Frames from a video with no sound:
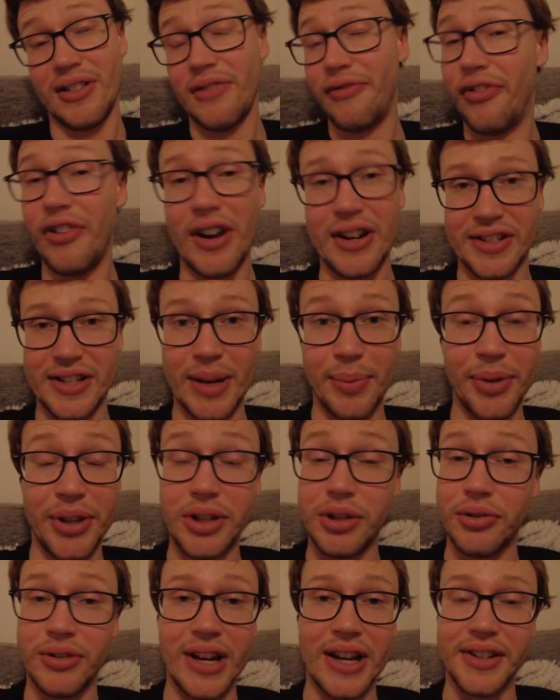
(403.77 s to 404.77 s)
for example, the
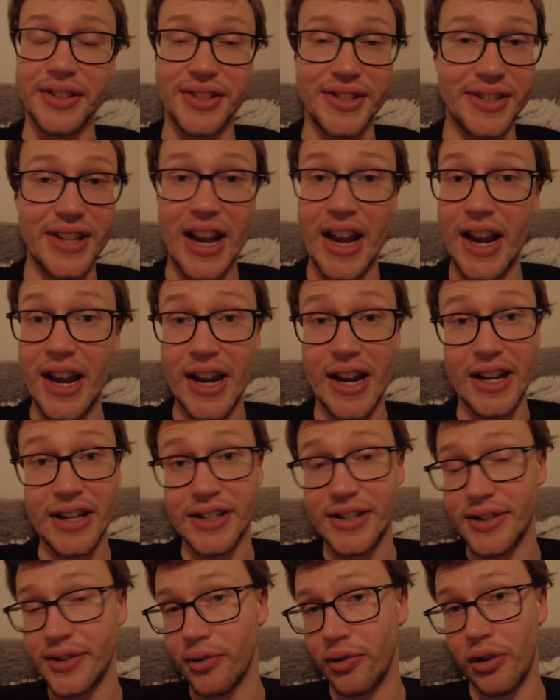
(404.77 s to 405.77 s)
United
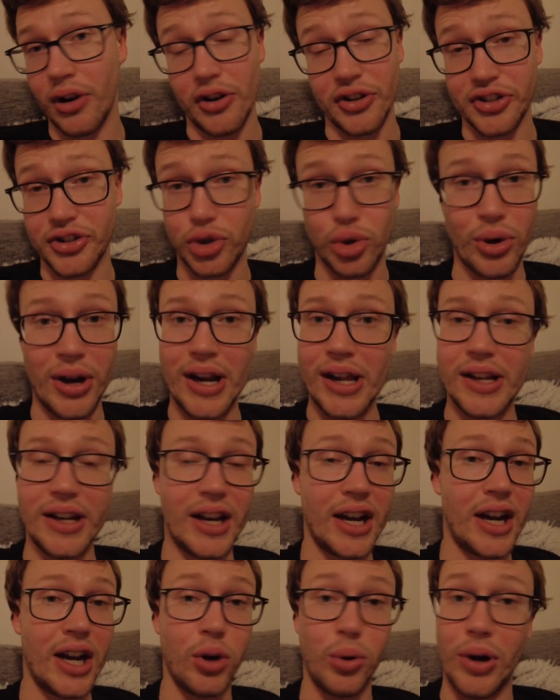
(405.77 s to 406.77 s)
States or
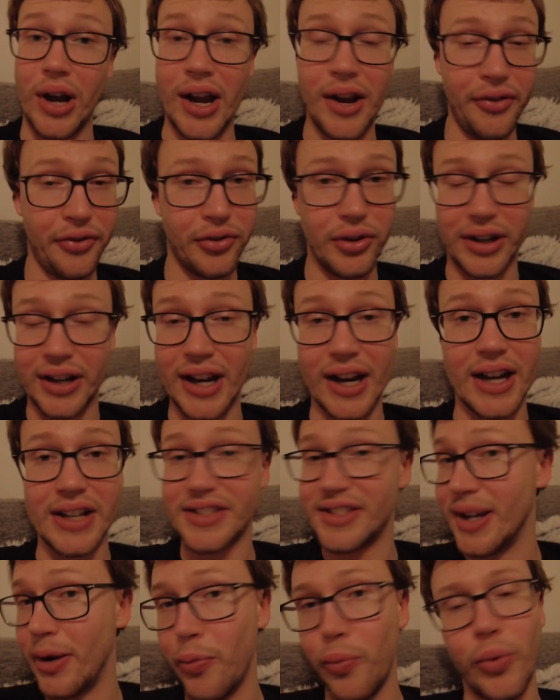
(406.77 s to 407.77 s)
Australia or Africa,
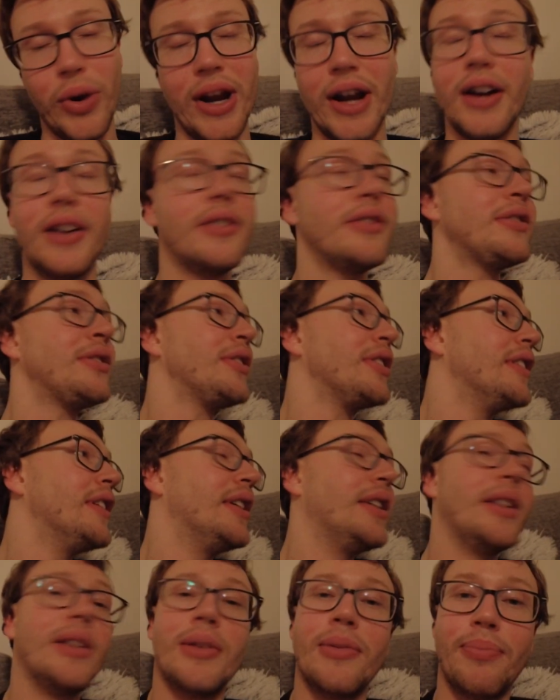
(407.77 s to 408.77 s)
somewhere.
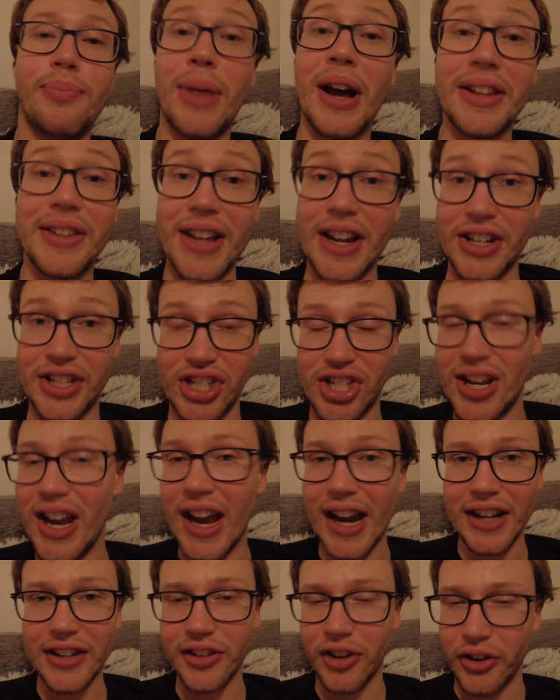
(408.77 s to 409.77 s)
But they
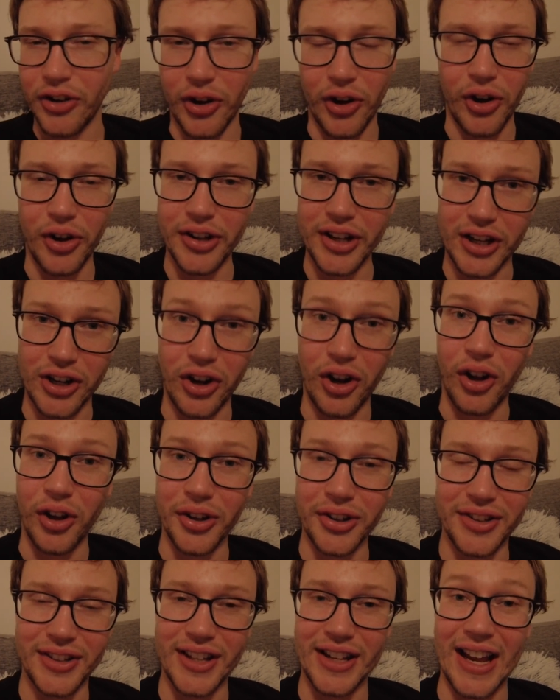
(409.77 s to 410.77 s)
checked on all the
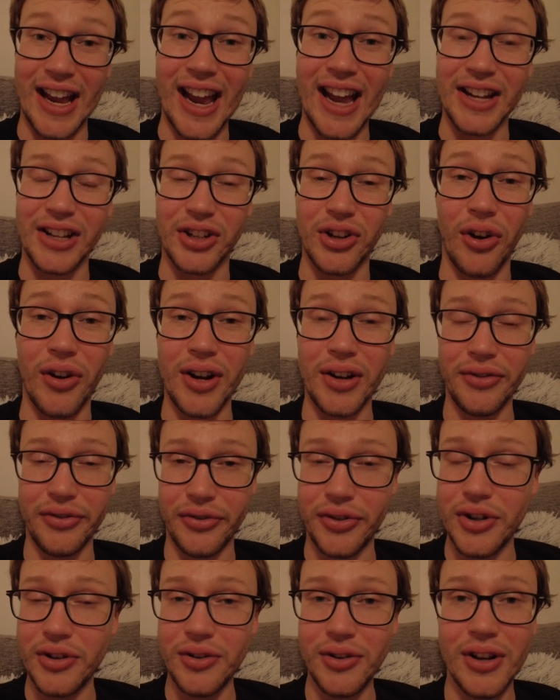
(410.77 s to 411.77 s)
calls that I had going
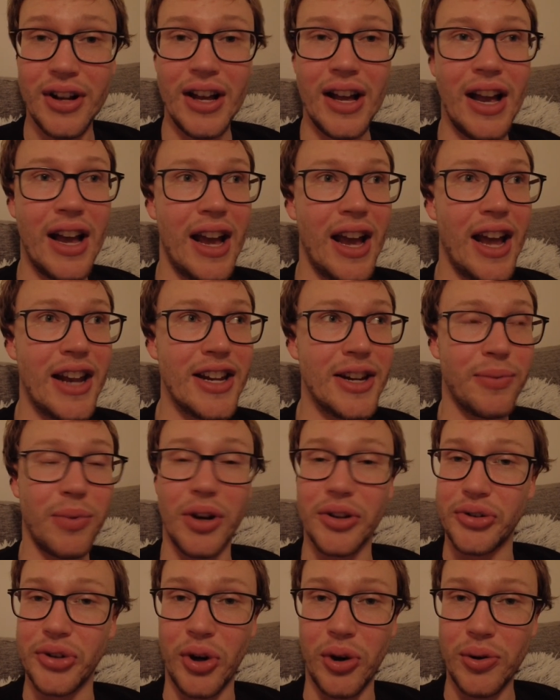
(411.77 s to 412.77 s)
through, and it
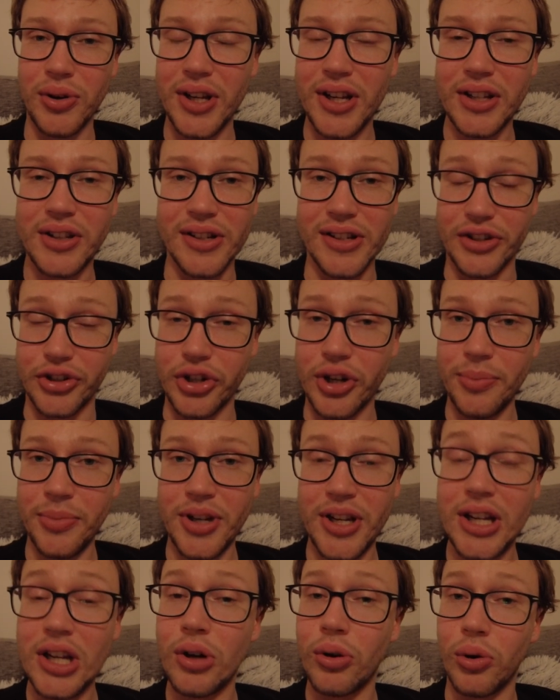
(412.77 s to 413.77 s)
was only to
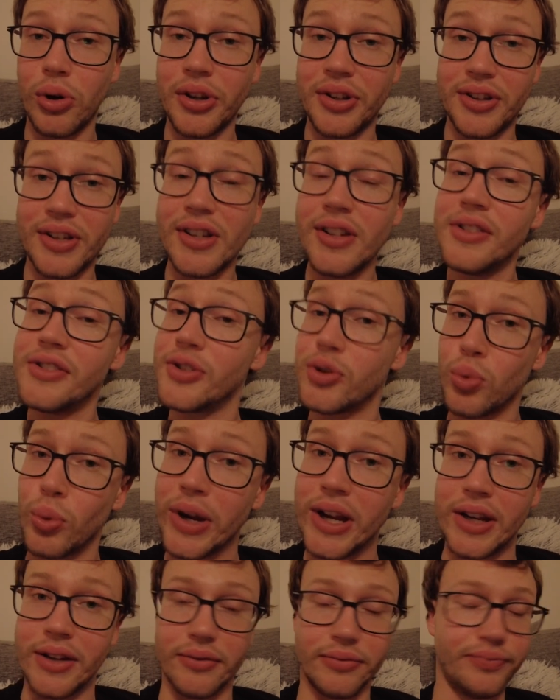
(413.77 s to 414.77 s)
Germany or to
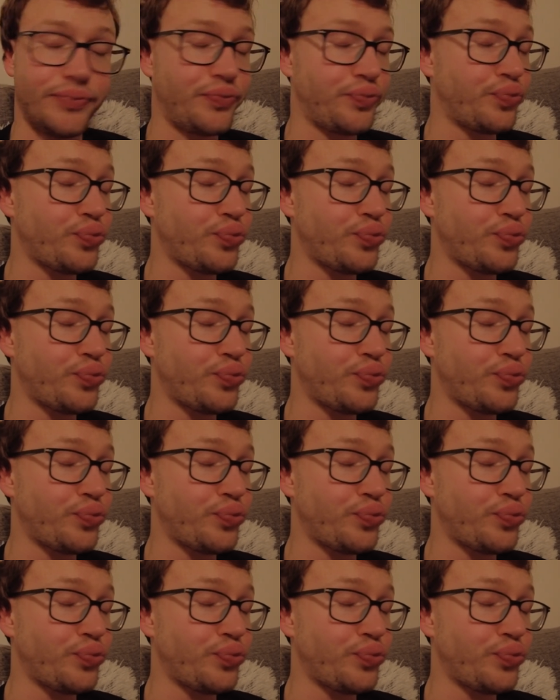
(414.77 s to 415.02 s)
Sweden.